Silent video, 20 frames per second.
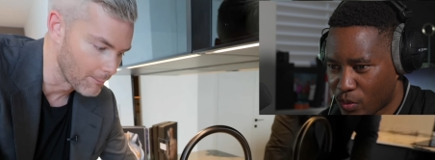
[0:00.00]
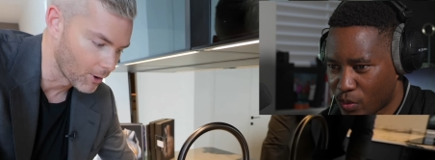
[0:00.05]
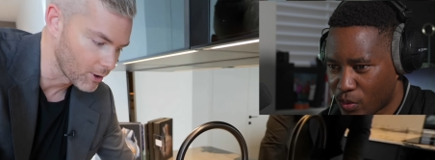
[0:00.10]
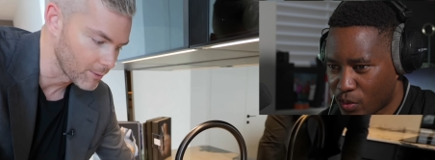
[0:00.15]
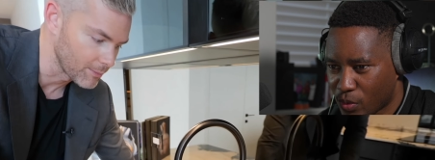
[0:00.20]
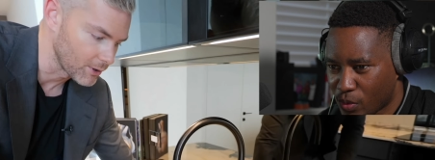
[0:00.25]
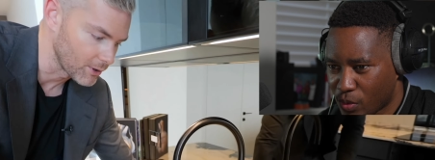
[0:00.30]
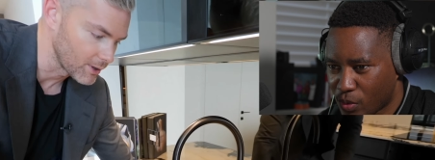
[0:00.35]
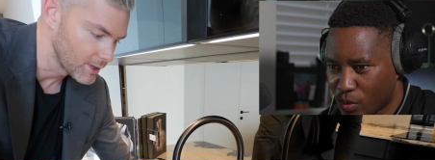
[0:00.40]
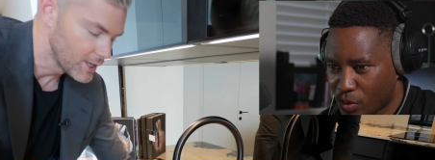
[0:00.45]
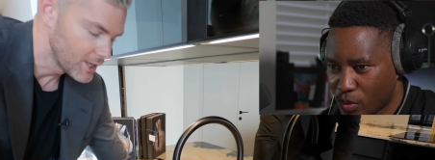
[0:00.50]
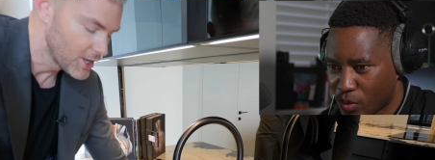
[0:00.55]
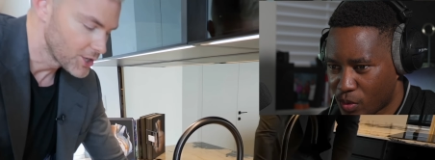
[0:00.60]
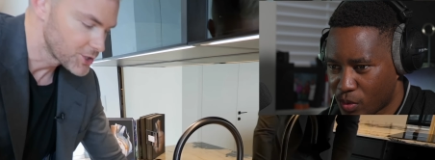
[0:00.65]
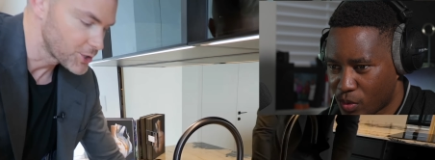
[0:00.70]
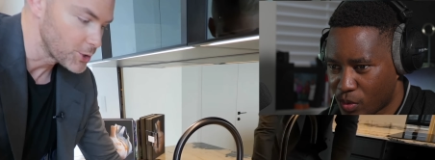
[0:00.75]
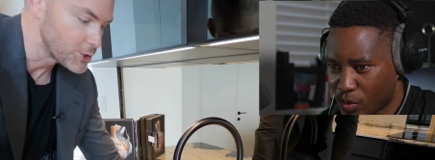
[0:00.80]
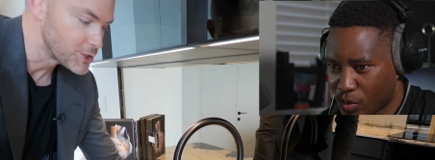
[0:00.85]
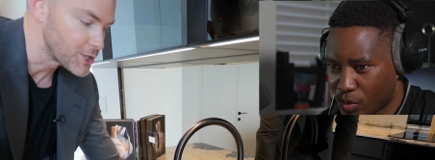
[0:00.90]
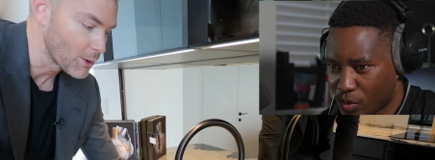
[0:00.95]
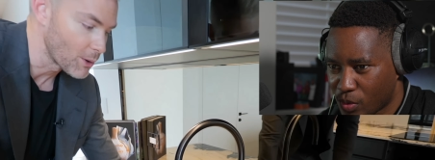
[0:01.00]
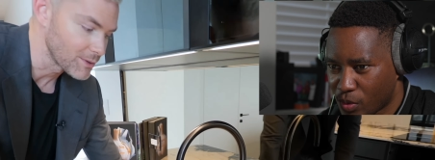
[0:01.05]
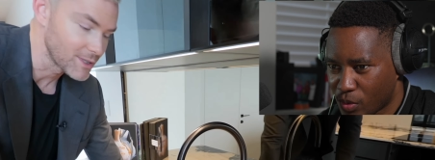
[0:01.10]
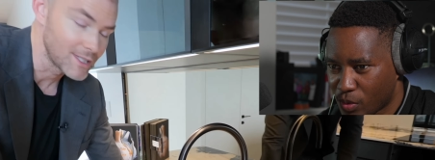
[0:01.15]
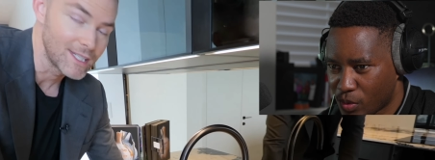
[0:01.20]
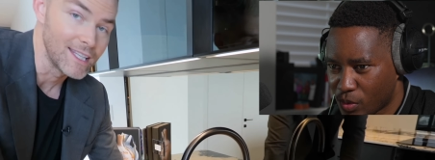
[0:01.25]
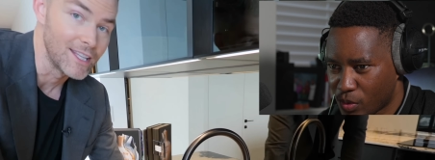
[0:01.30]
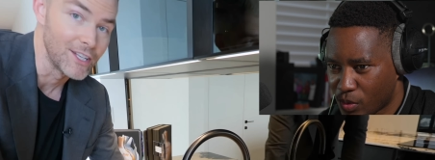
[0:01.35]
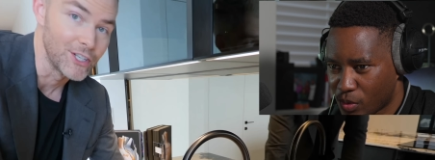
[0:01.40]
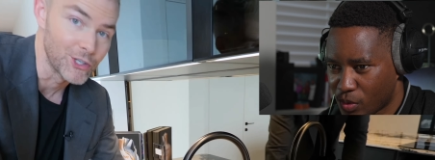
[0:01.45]
Speaker 1: marble. So you
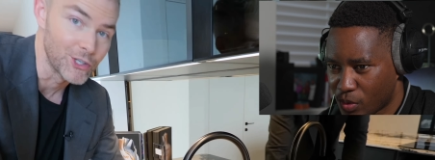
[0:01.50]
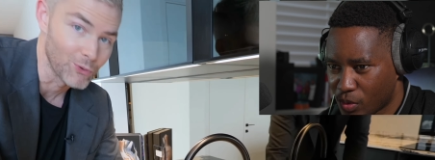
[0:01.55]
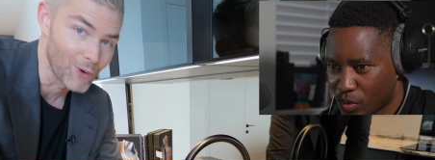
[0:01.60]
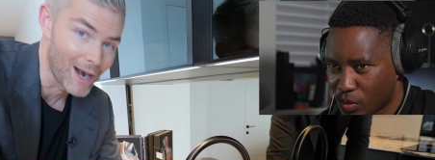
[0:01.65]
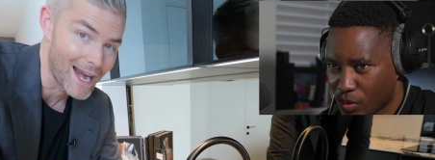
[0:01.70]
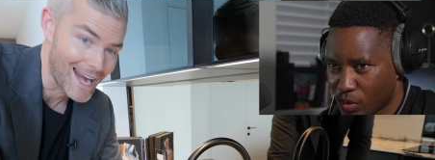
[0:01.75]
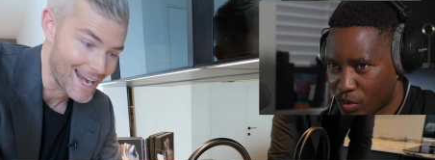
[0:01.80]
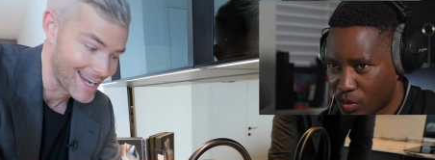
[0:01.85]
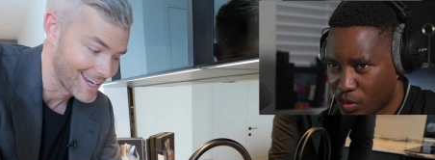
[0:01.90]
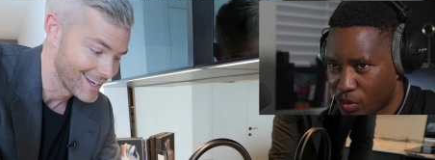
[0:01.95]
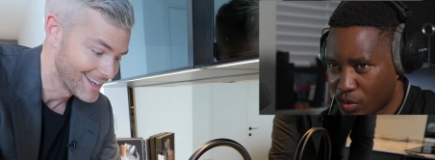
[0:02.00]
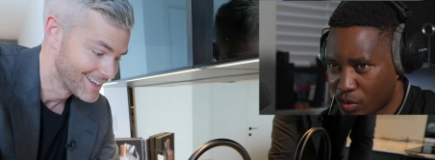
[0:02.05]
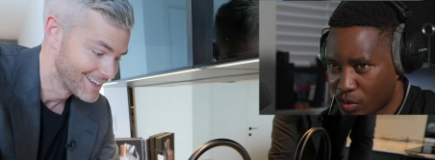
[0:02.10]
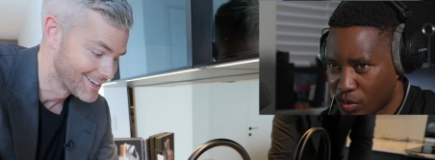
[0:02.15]
don't see the drain.